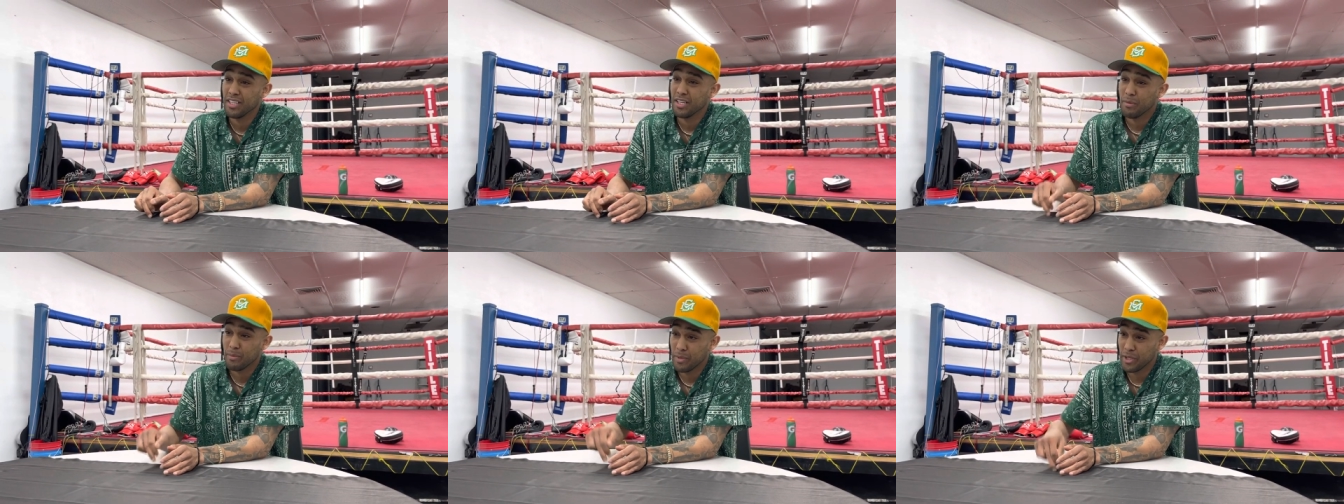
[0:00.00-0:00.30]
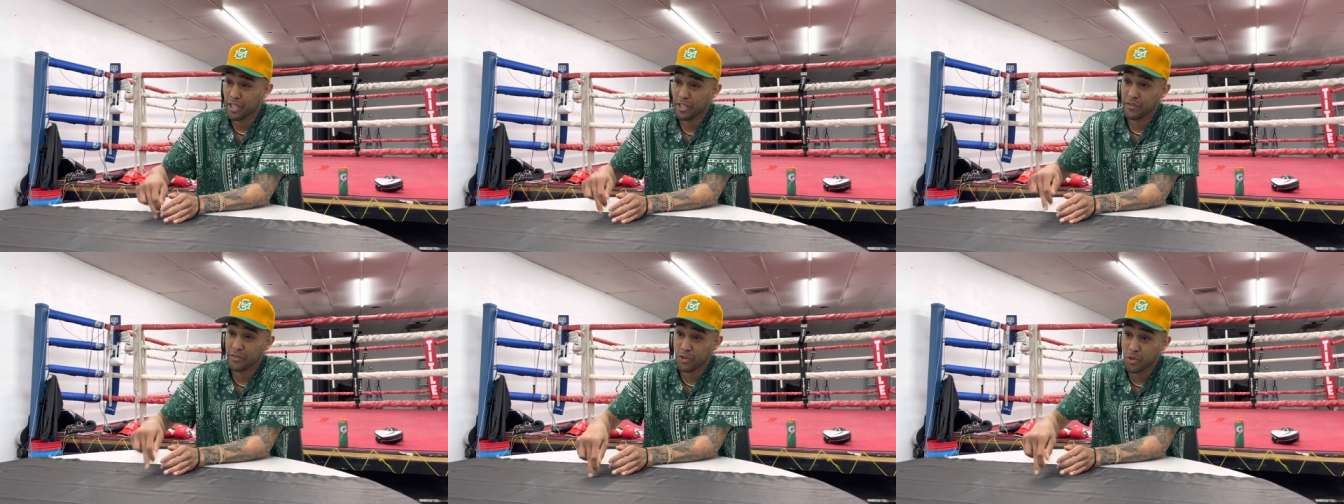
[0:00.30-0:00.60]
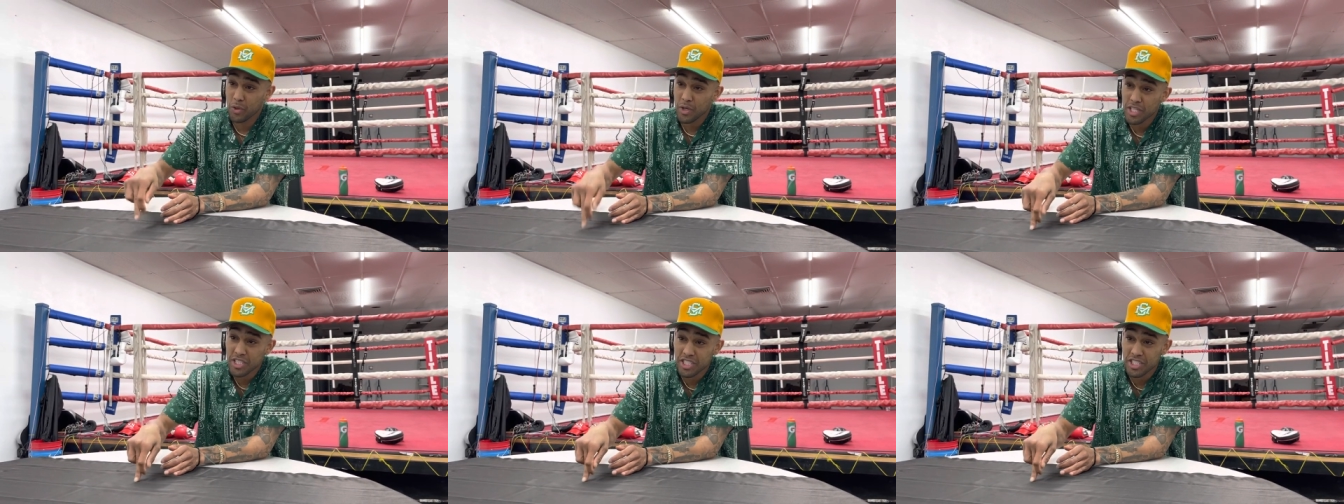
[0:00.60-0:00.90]
But if
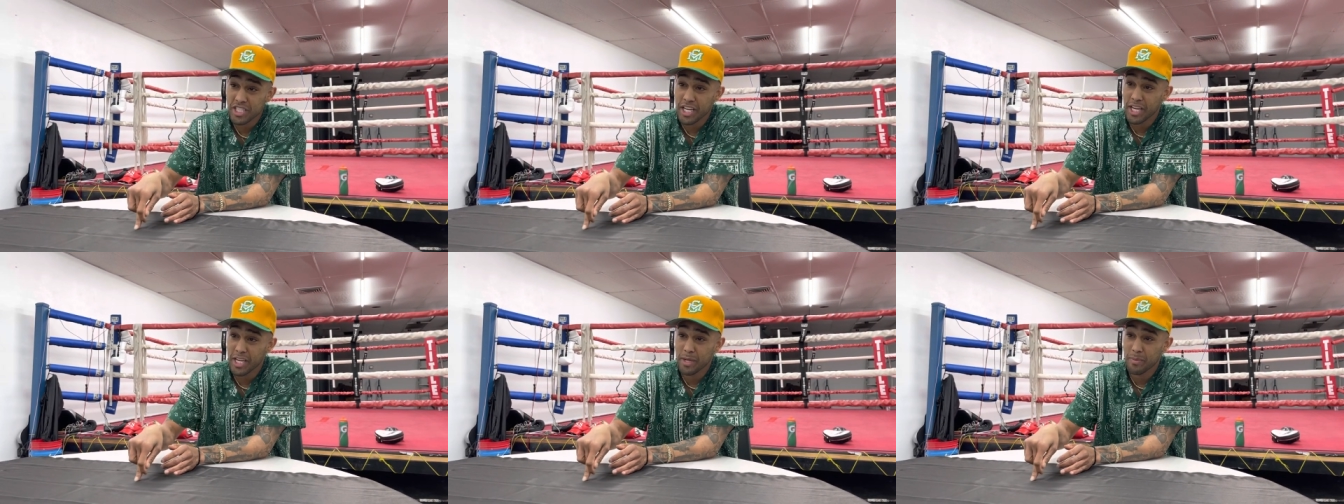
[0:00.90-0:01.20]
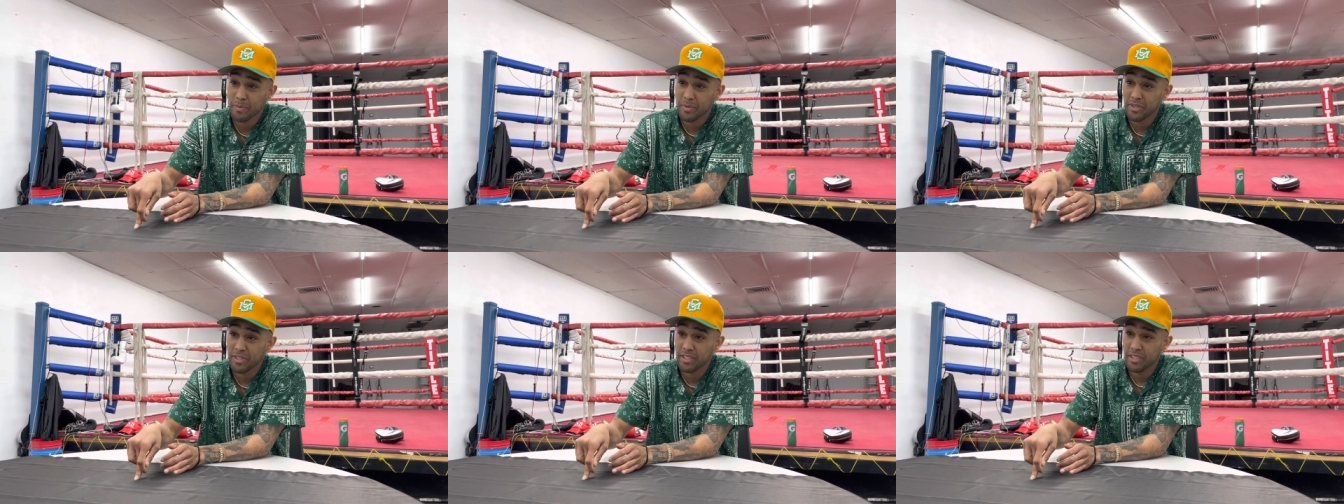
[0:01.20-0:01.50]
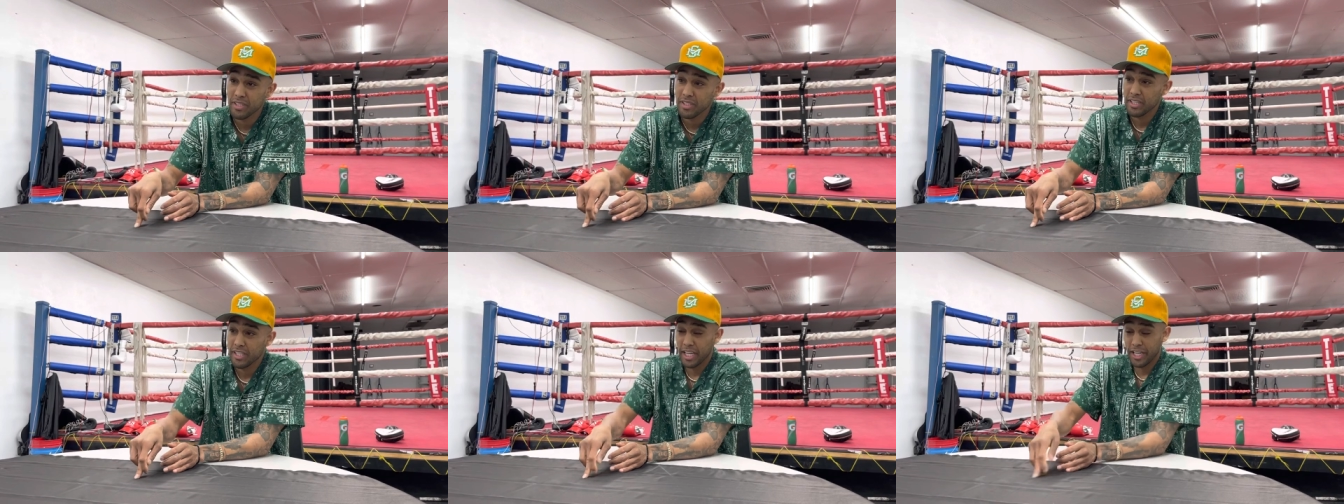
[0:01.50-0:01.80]
you're in shape
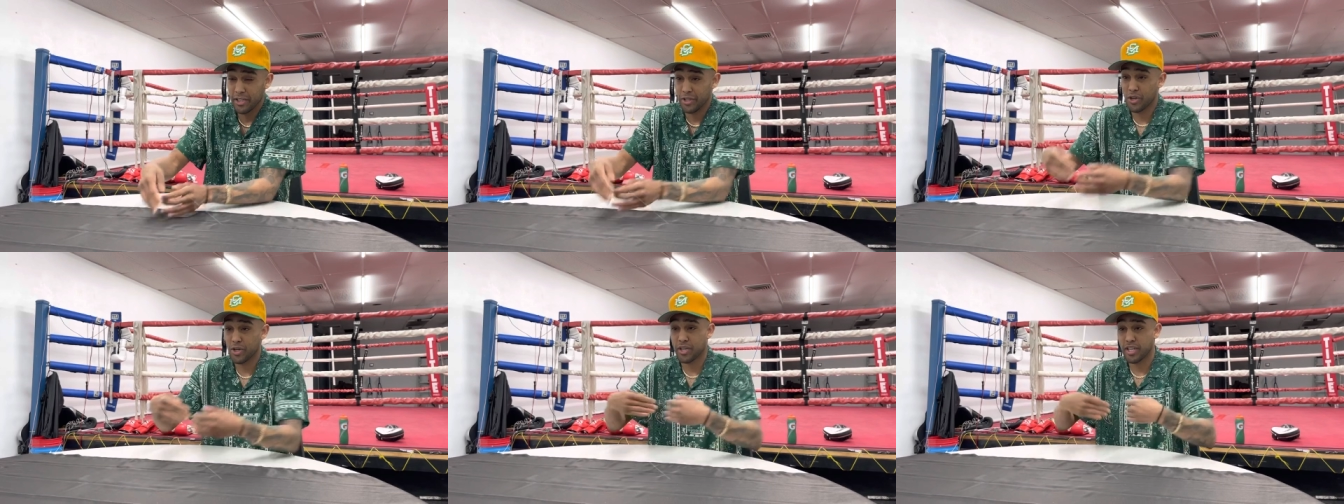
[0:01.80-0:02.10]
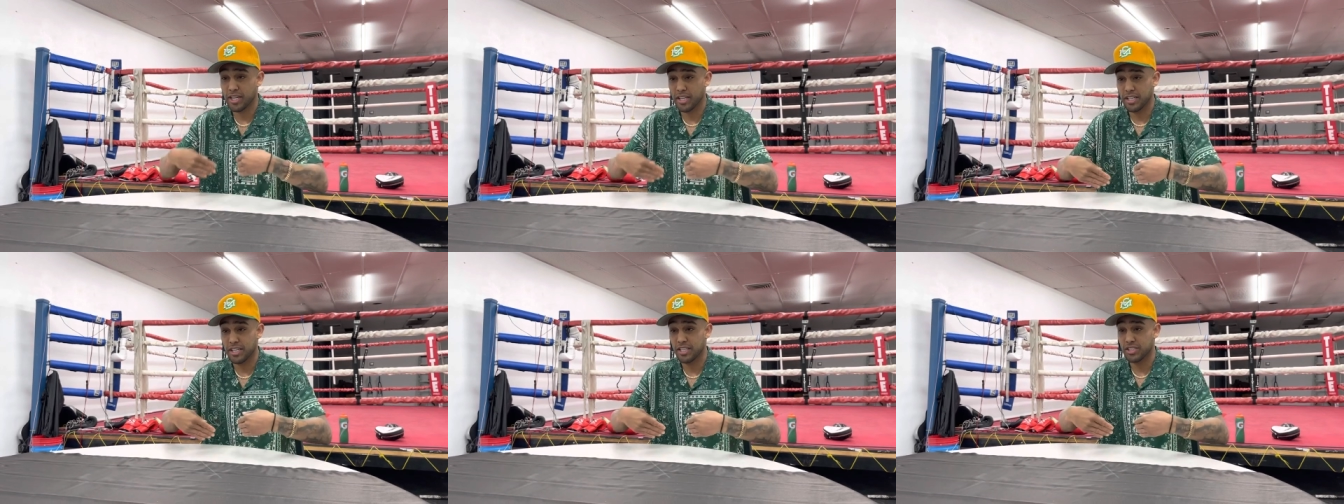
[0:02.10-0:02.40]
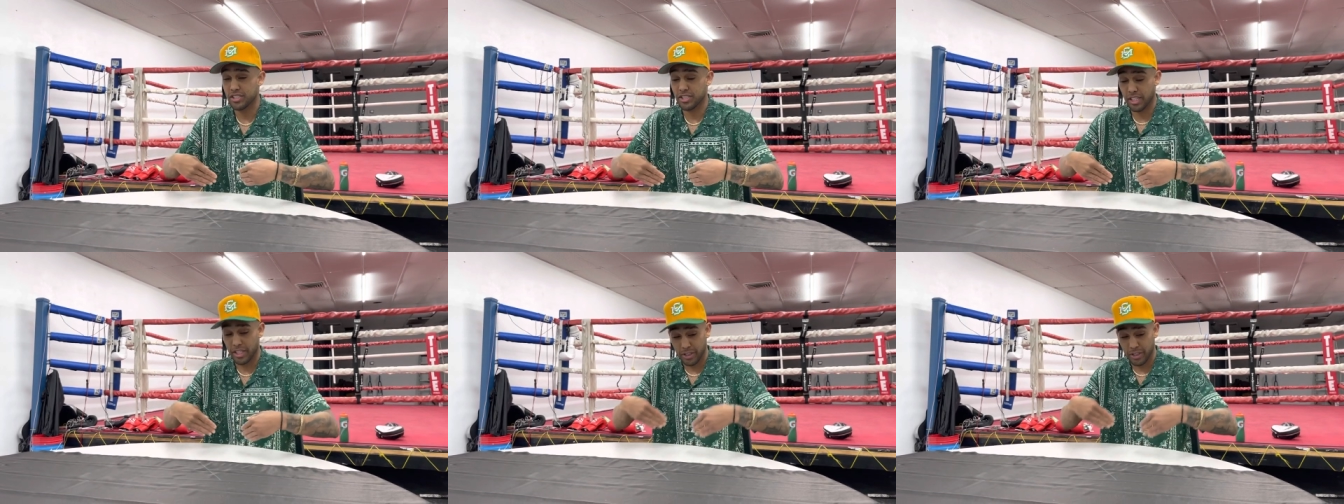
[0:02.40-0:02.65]
and you're conditioned